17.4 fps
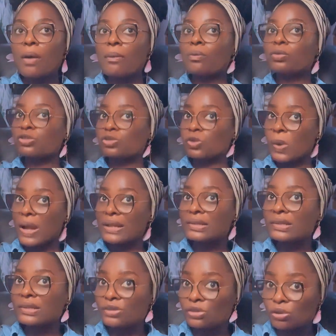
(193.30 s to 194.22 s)

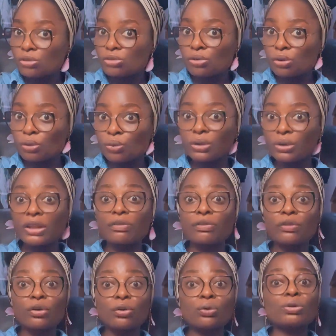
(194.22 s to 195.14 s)
Squatting is also good.
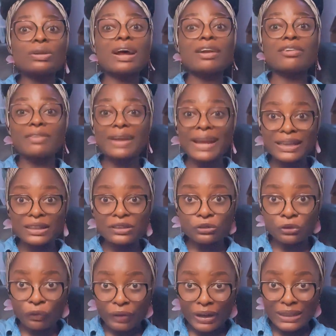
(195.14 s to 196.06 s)
If you're good at
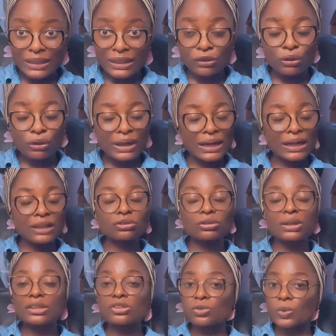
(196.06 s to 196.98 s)
riding already, you can
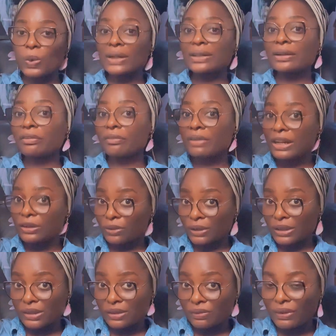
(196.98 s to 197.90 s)
actually squat and ride
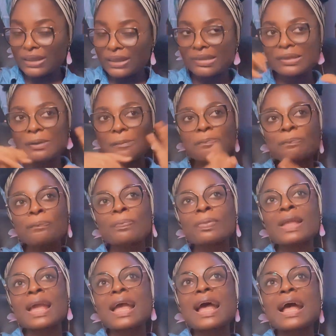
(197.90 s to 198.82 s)
on his face.
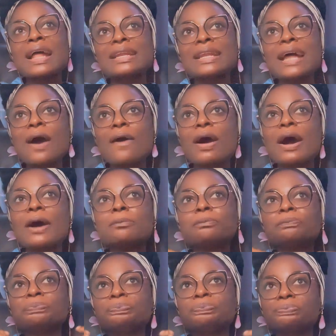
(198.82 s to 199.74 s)
Now,
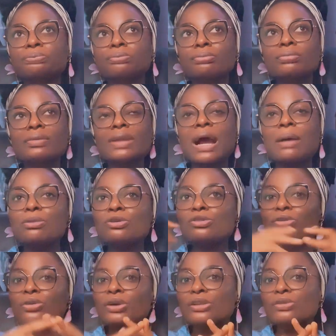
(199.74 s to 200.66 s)
I'm
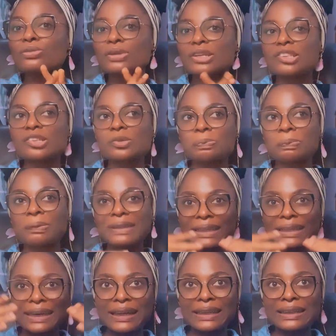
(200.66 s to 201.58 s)
also going to
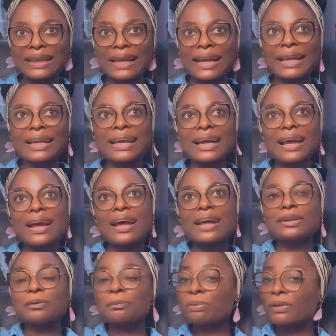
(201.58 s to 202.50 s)
explain like
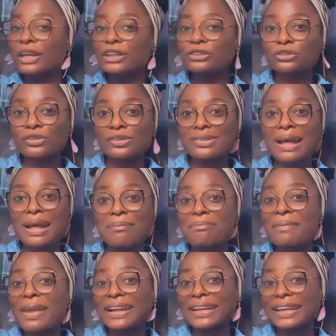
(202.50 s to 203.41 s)
the pleasures
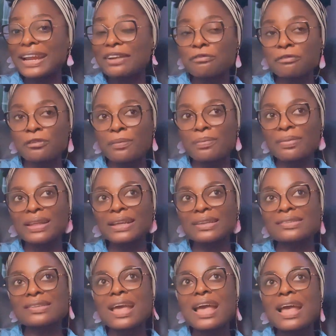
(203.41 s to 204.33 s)
that men get from
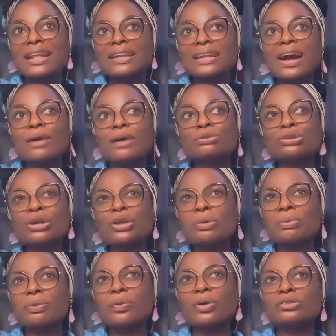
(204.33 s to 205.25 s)
this. Now, I'm
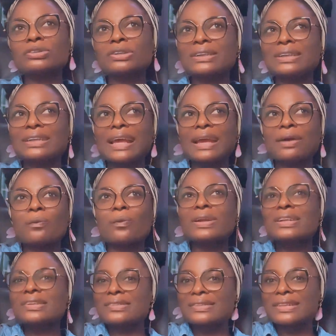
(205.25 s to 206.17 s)
sure you'll be wondering, like,
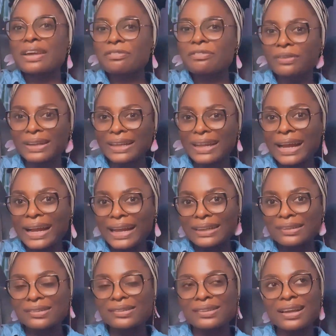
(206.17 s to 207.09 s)
what is there for the
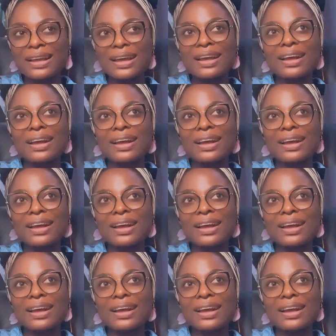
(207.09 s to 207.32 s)
guys?